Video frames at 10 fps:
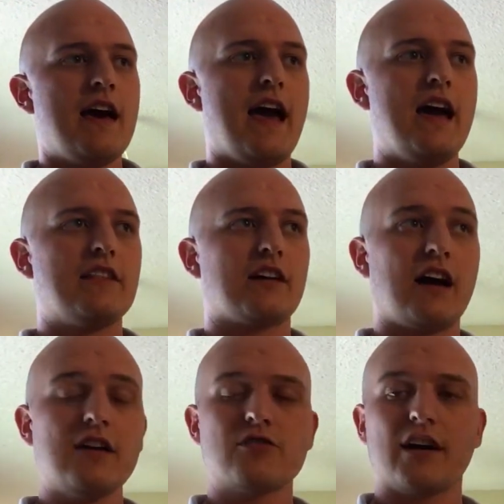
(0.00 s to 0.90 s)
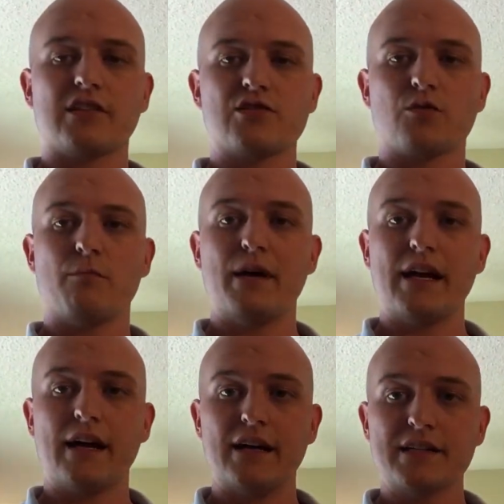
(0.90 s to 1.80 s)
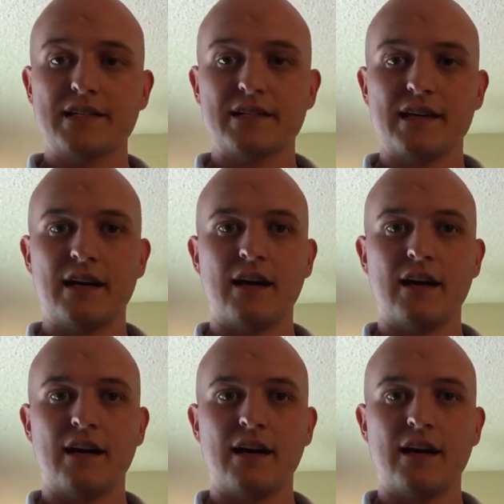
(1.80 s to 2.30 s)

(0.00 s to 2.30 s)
And the contractors were bidding us,